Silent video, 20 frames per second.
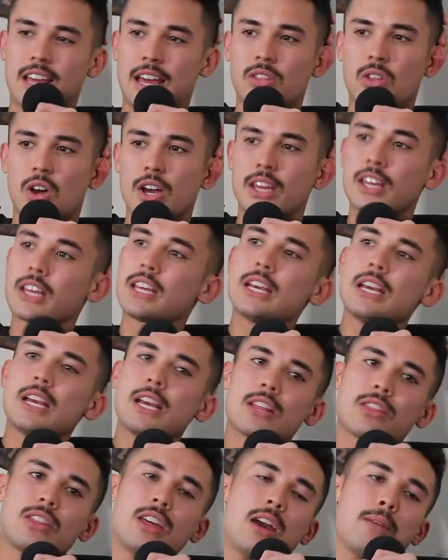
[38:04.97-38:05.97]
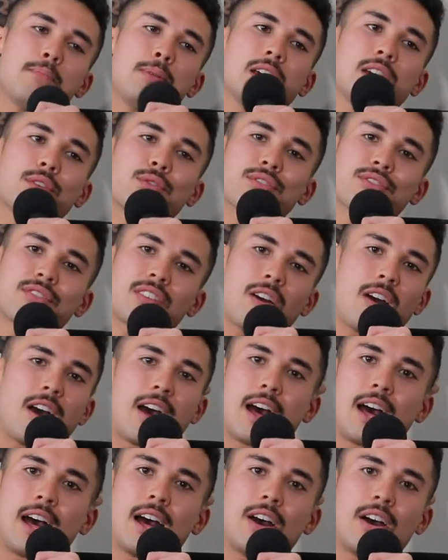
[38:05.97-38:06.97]
And like their biggest,
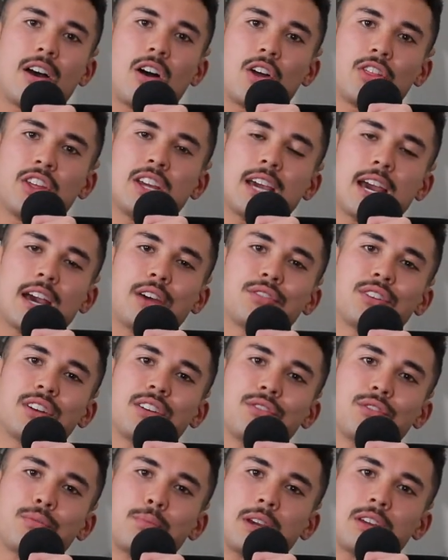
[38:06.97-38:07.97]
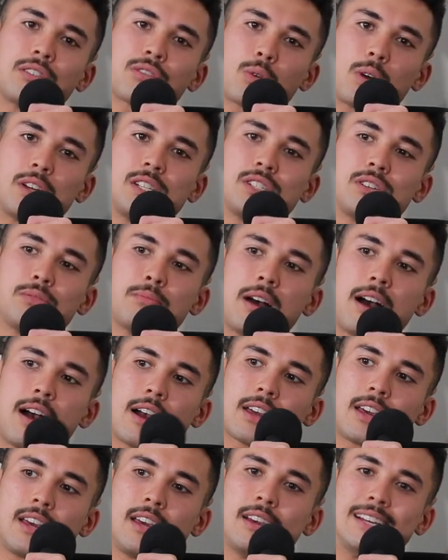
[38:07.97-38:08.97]
uh, I think Essendon's biggest question
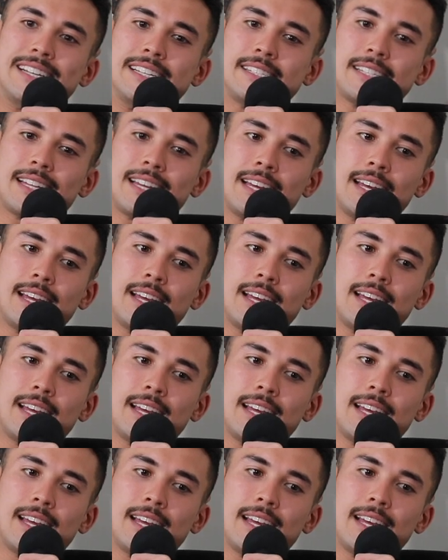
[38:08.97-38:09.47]
mark is